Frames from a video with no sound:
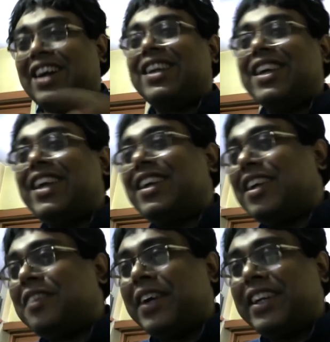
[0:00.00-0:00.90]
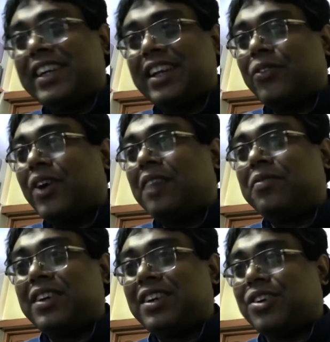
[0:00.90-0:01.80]
uh, he invented the word
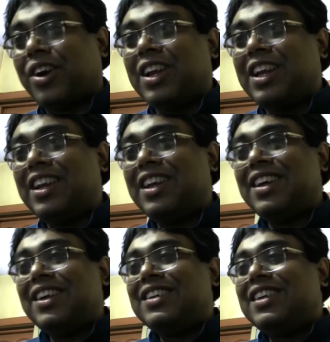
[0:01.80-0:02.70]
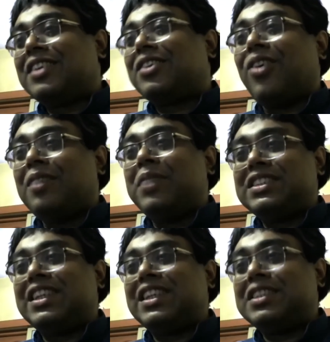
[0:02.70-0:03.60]
tall. The tall
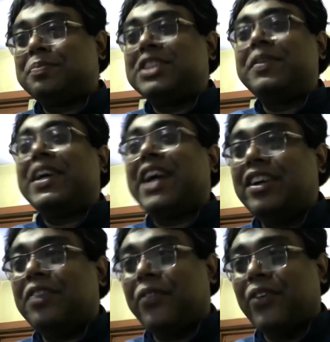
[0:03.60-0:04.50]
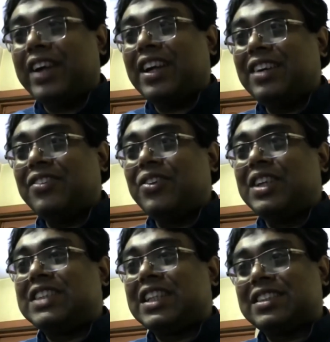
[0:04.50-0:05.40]
means a specific kind of water
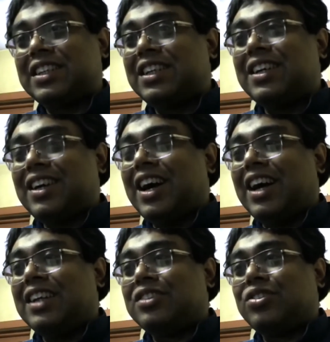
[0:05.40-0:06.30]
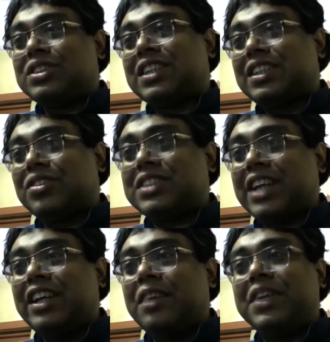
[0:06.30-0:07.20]
which has uh, those those
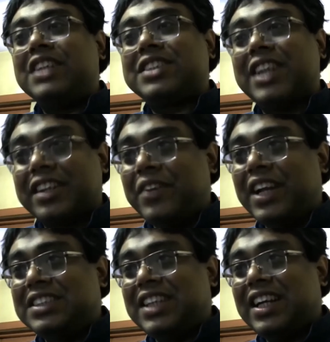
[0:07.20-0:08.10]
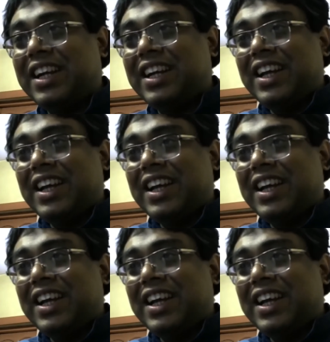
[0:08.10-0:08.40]
kind of destructive nature.